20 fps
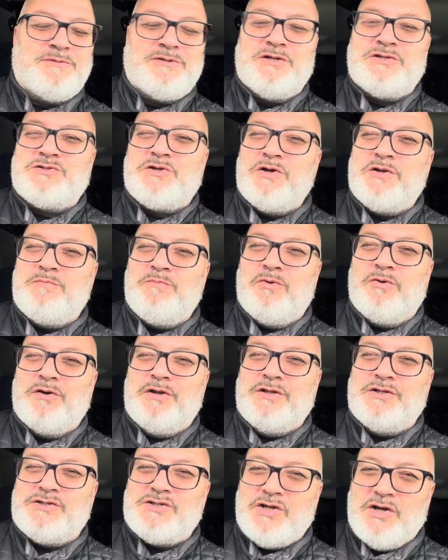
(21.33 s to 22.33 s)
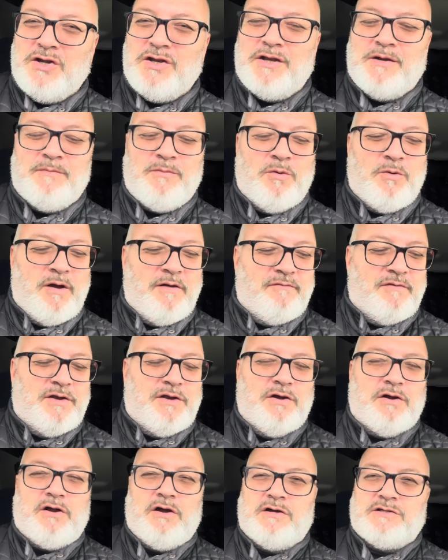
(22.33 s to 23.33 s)
to this Good Morning Tottenham Away
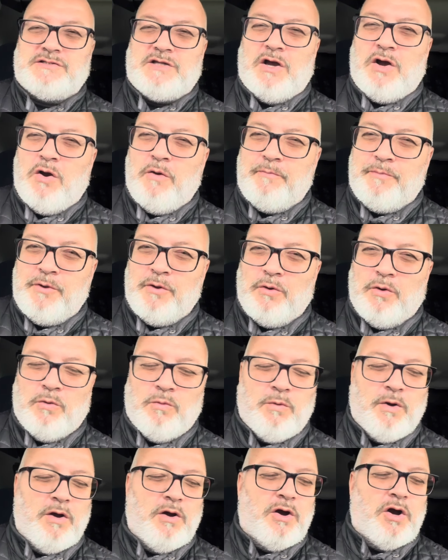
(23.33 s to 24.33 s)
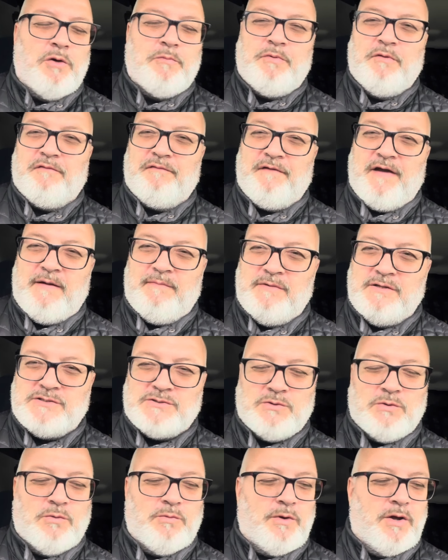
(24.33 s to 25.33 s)
video, guys. I hope you're all well. I hope your family's
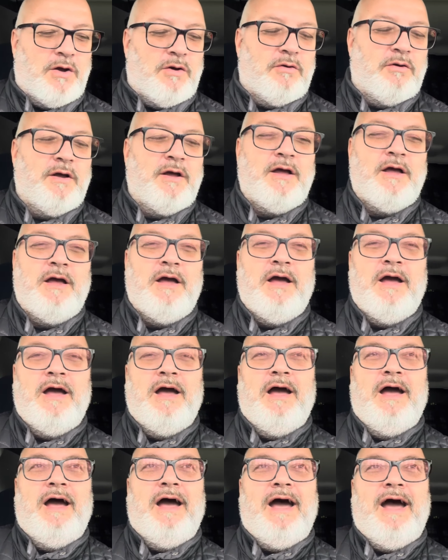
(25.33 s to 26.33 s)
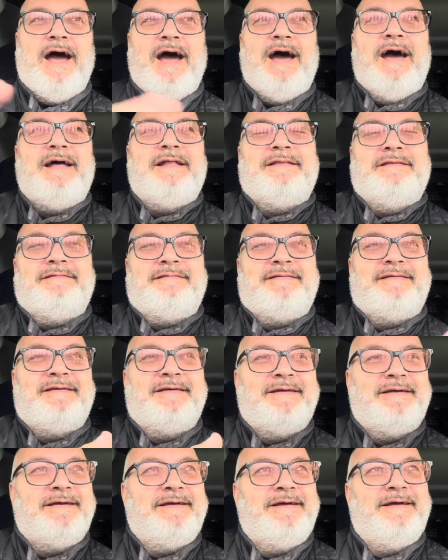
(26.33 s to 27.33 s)
all well. And
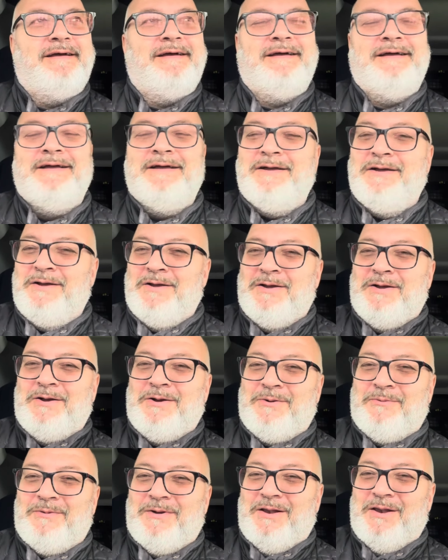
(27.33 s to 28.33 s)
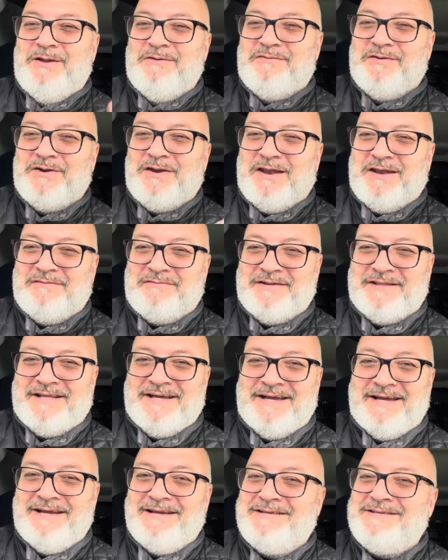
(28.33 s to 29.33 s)
we live on another
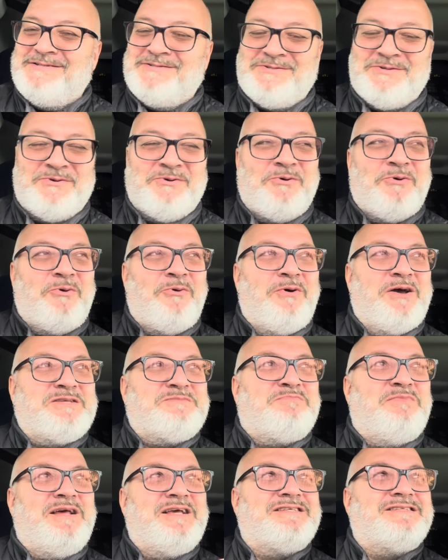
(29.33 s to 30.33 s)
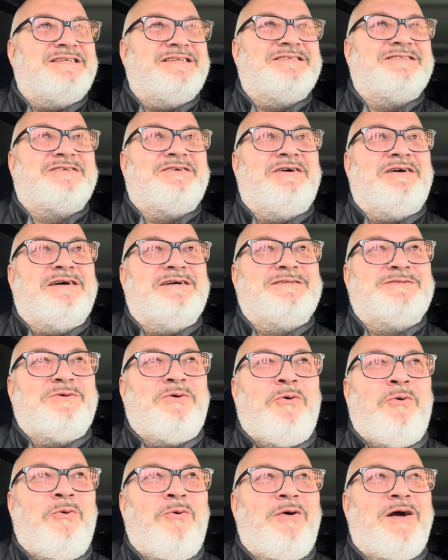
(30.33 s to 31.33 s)
day. Always blessings, guys.
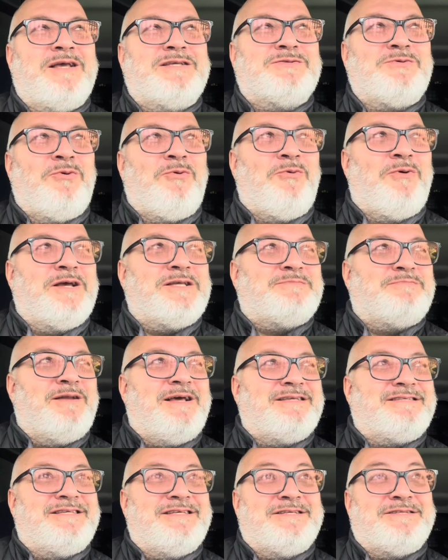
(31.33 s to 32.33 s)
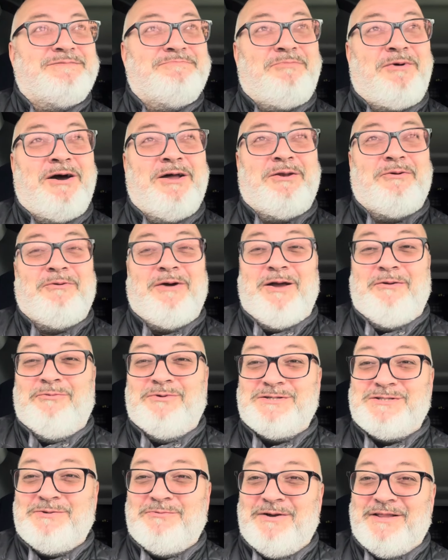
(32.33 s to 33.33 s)
Always blessings. By the way,
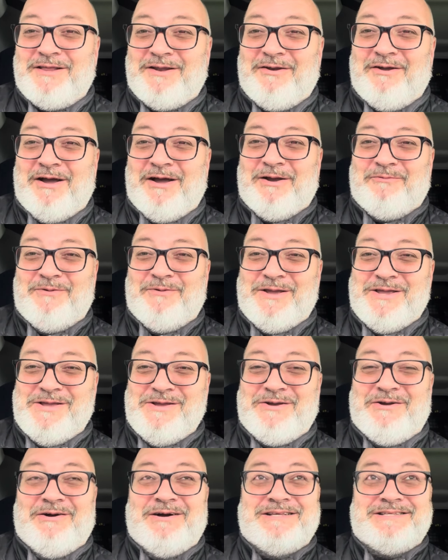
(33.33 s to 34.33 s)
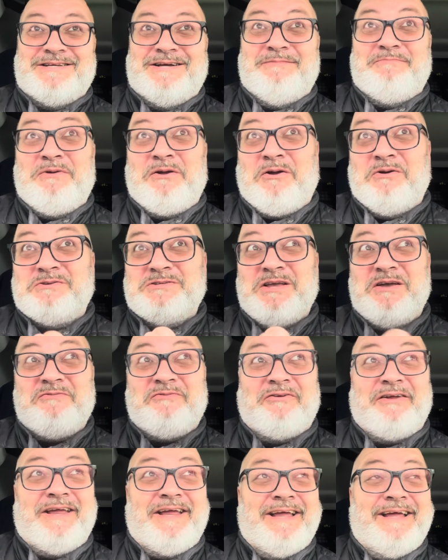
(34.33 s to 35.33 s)
what's the weather like where you guys are? Because
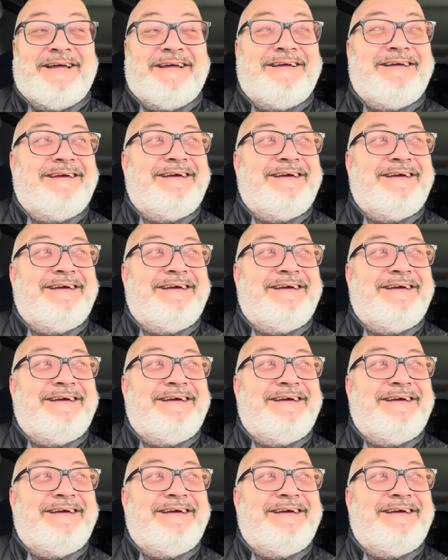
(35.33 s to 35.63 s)
over here